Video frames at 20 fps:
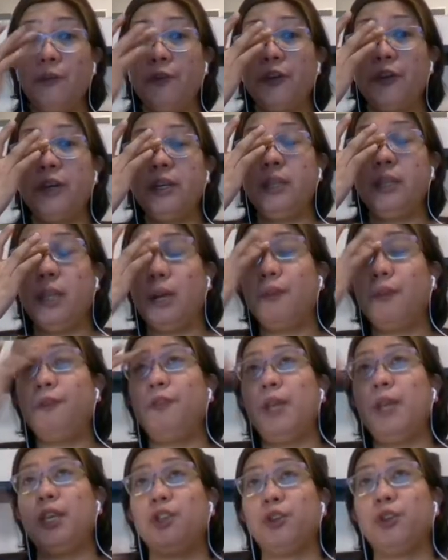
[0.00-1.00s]
for the
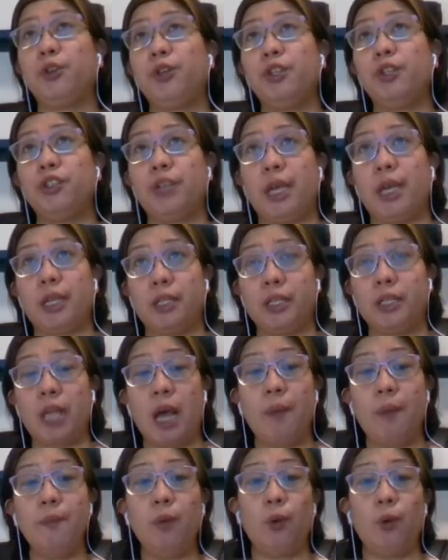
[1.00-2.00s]
Fletcher checksum.